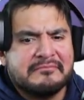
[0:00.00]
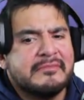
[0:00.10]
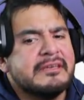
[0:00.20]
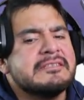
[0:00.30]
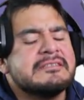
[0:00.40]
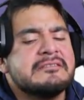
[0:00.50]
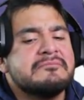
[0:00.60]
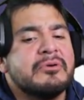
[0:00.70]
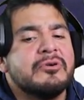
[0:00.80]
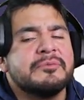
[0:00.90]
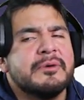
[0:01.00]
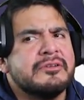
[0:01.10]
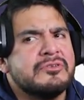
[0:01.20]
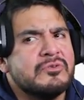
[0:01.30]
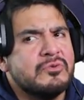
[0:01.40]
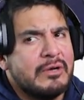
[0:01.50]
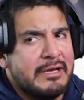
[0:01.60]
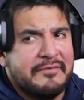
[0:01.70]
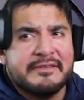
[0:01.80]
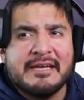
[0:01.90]
these Pokemon do
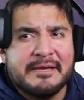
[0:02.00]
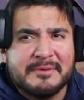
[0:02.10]
have a type